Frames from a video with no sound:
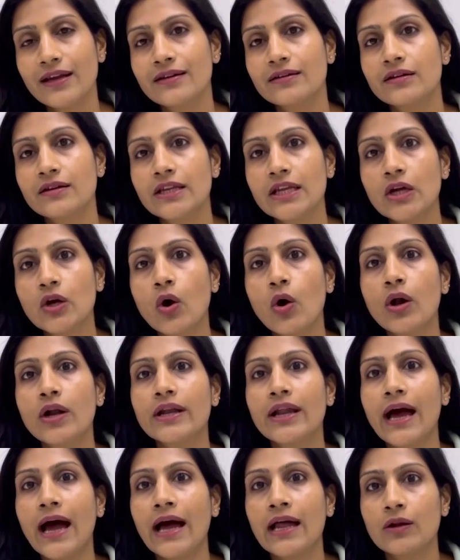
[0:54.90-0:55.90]
entity called
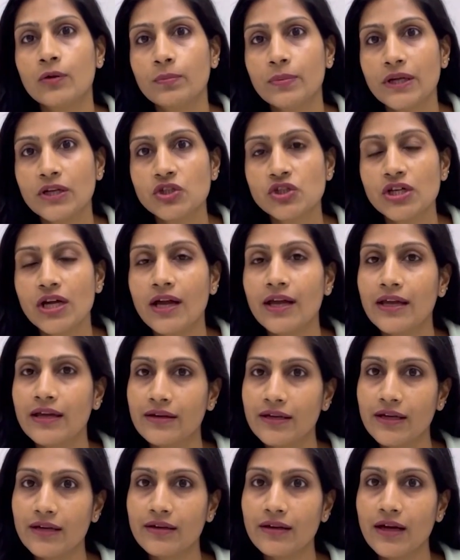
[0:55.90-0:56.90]
alopecia
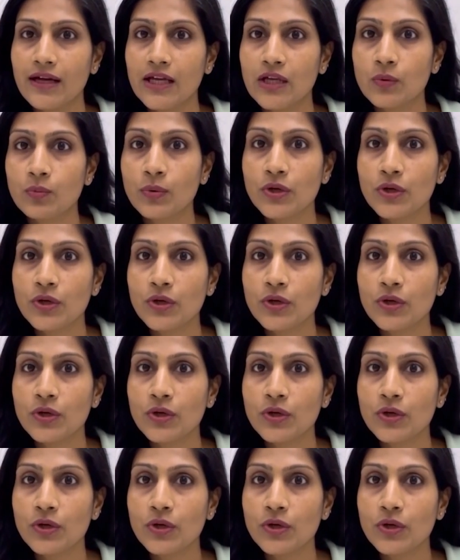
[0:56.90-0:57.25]
areata, in